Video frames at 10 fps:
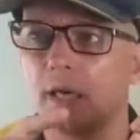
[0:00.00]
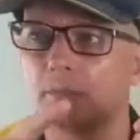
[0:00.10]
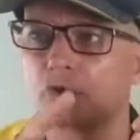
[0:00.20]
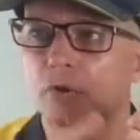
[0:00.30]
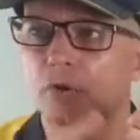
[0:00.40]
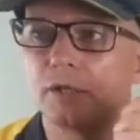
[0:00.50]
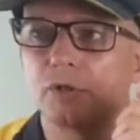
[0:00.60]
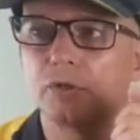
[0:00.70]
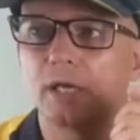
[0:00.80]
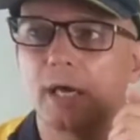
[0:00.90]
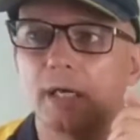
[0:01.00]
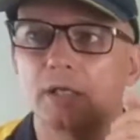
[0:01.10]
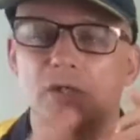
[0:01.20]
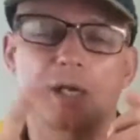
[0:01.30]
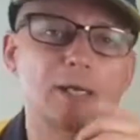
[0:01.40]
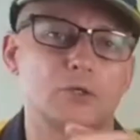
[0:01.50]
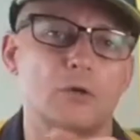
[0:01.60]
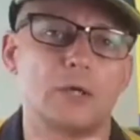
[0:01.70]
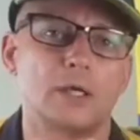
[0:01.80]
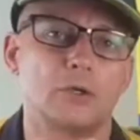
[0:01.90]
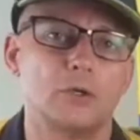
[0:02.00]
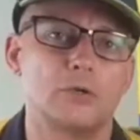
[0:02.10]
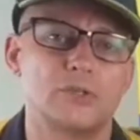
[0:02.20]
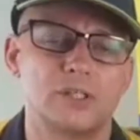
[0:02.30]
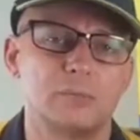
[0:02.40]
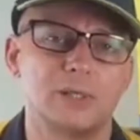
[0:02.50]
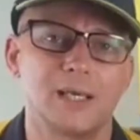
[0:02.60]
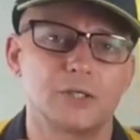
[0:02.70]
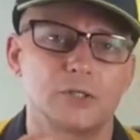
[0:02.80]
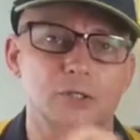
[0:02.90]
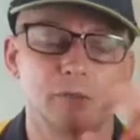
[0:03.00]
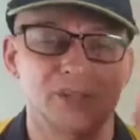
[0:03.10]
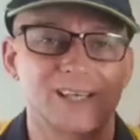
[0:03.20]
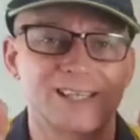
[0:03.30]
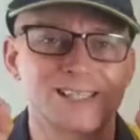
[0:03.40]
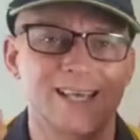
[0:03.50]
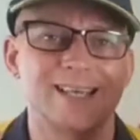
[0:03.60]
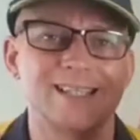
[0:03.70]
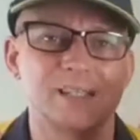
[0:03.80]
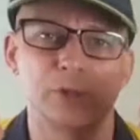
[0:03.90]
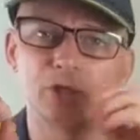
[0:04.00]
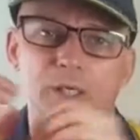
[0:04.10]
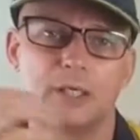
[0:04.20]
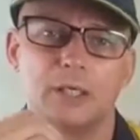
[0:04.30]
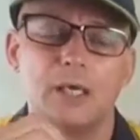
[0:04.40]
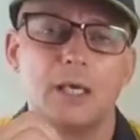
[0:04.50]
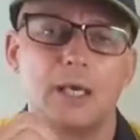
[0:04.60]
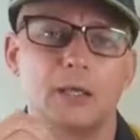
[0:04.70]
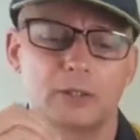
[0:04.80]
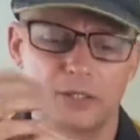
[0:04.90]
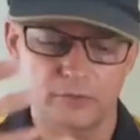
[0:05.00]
It's transcutaneous electronic nerve stimulation. So it's like a TENS machine.